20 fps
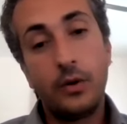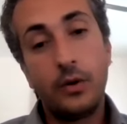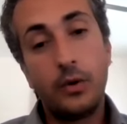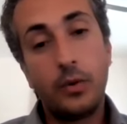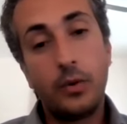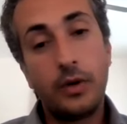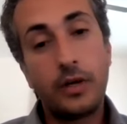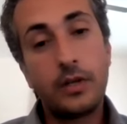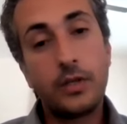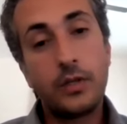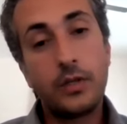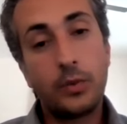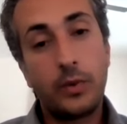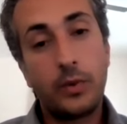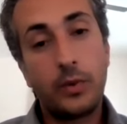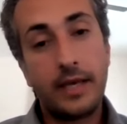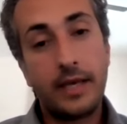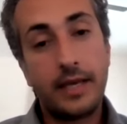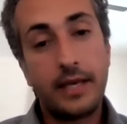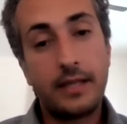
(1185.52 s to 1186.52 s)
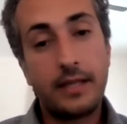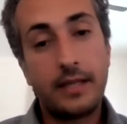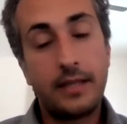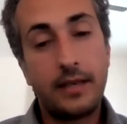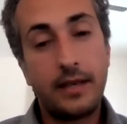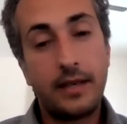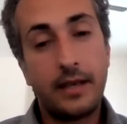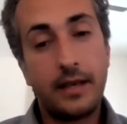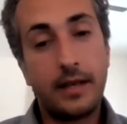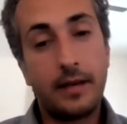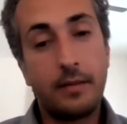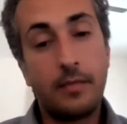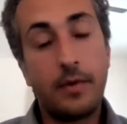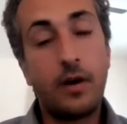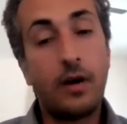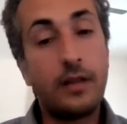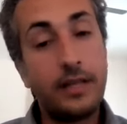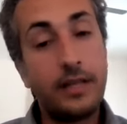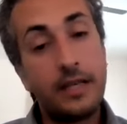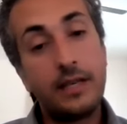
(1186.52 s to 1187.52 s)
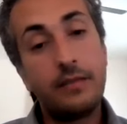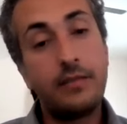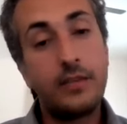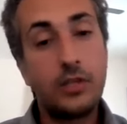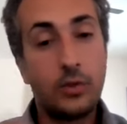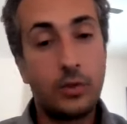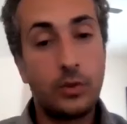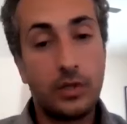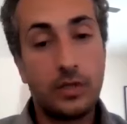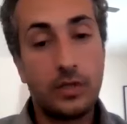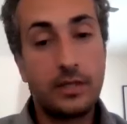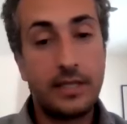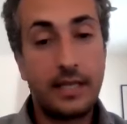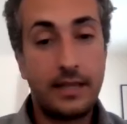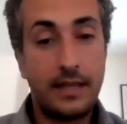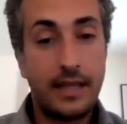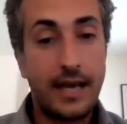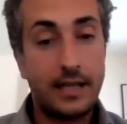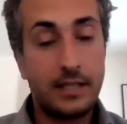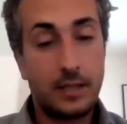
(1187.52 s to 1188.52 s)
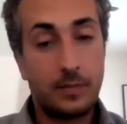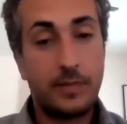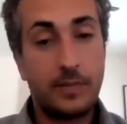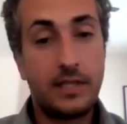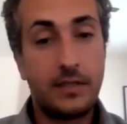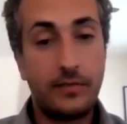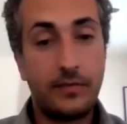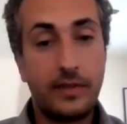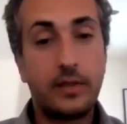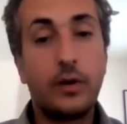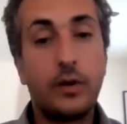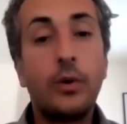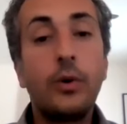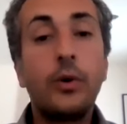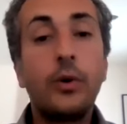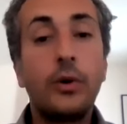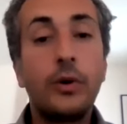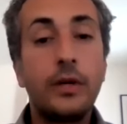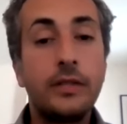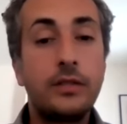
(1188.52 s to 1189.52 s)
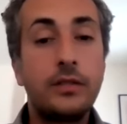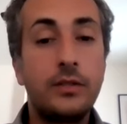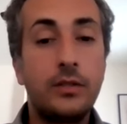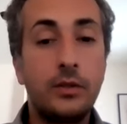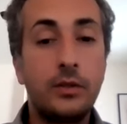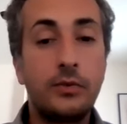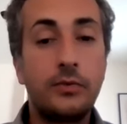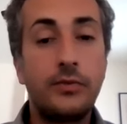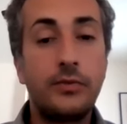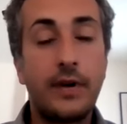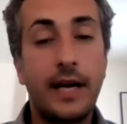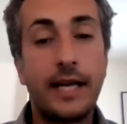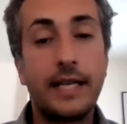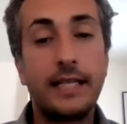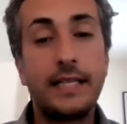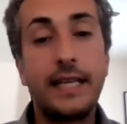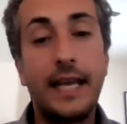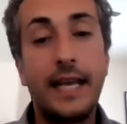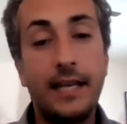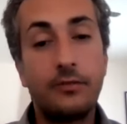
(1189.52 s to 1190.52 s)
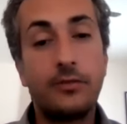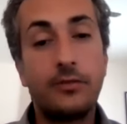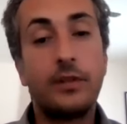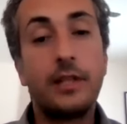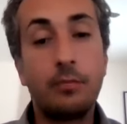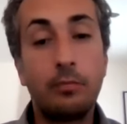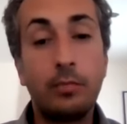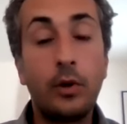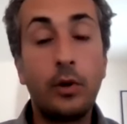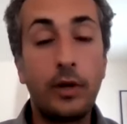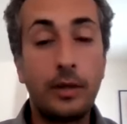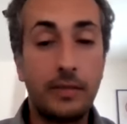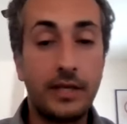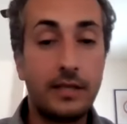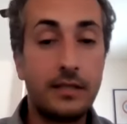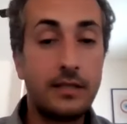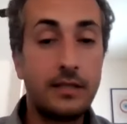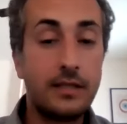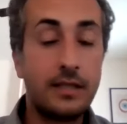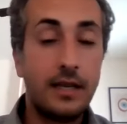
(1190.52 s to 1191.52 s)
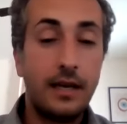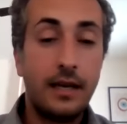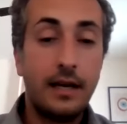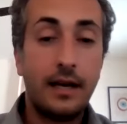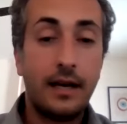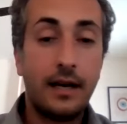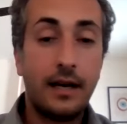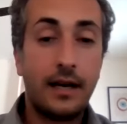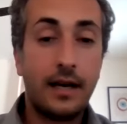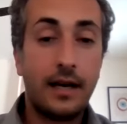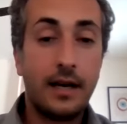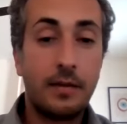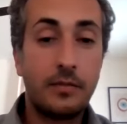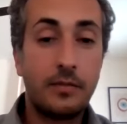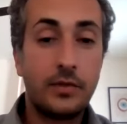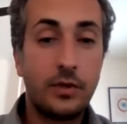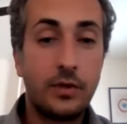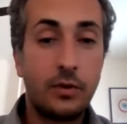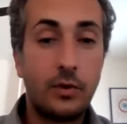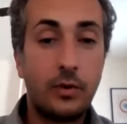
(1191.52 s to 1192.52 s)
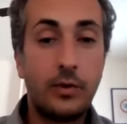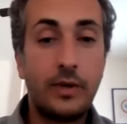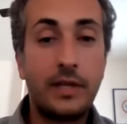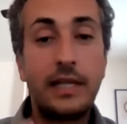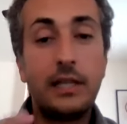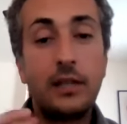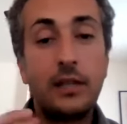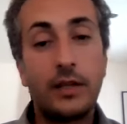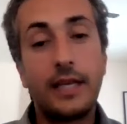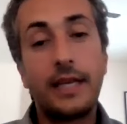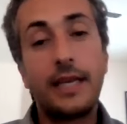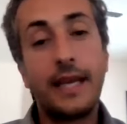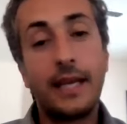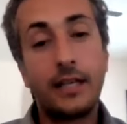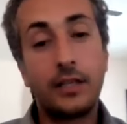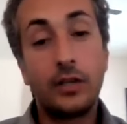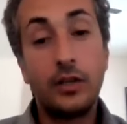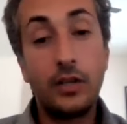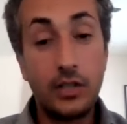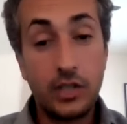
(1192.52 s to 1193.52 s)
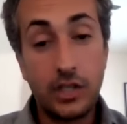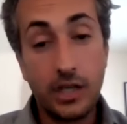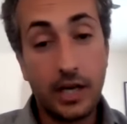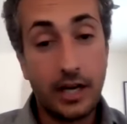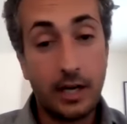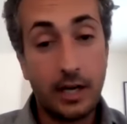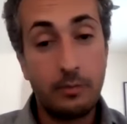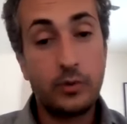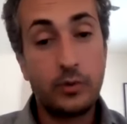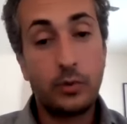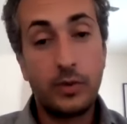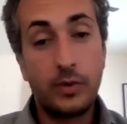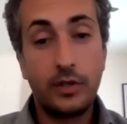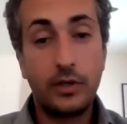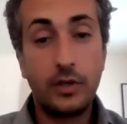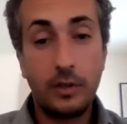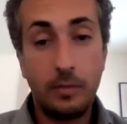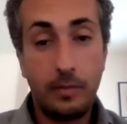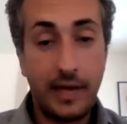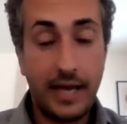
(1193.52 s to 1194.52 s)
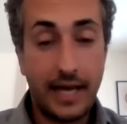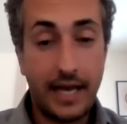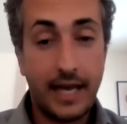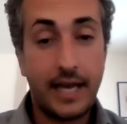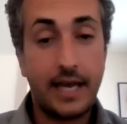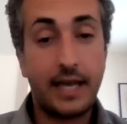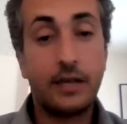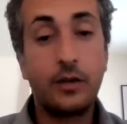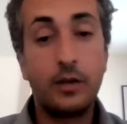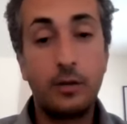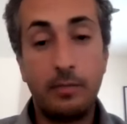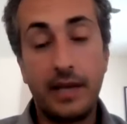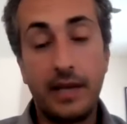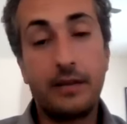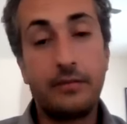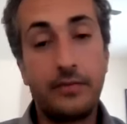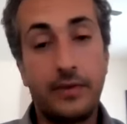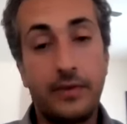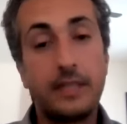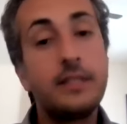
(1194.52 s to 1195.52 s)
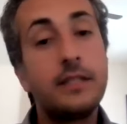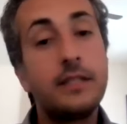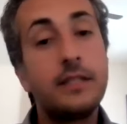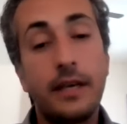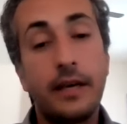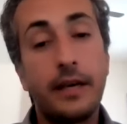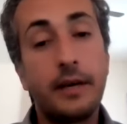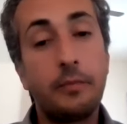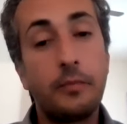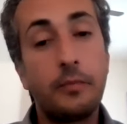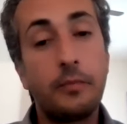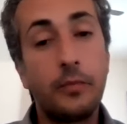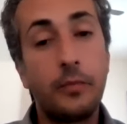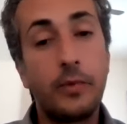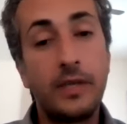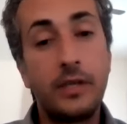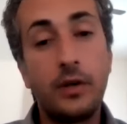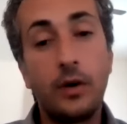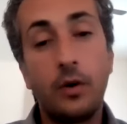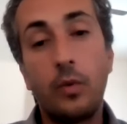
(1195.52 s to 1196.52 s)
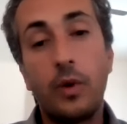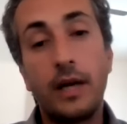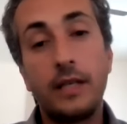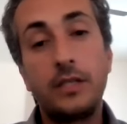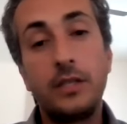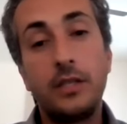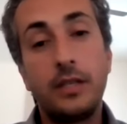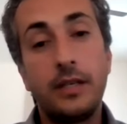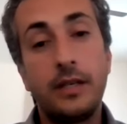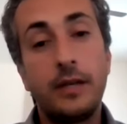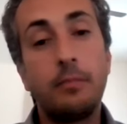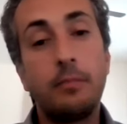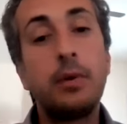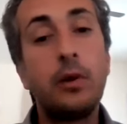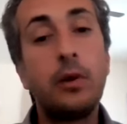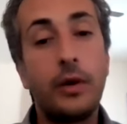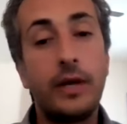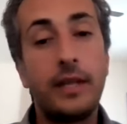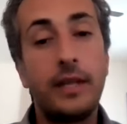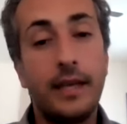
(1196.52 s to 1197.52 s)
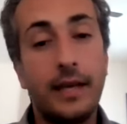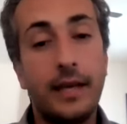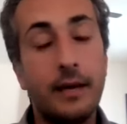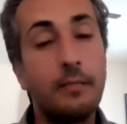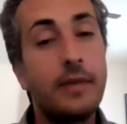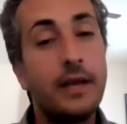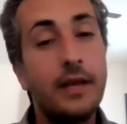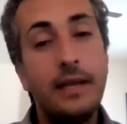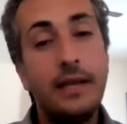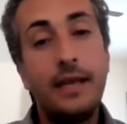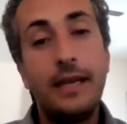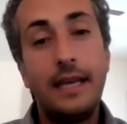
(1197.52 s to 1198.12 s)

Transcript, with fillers: who works with um, all the individuals in that specific cohort to find gainful employment. Um, so we're really looking at good jobs with good pay good benefits. Um, we don't want to employ them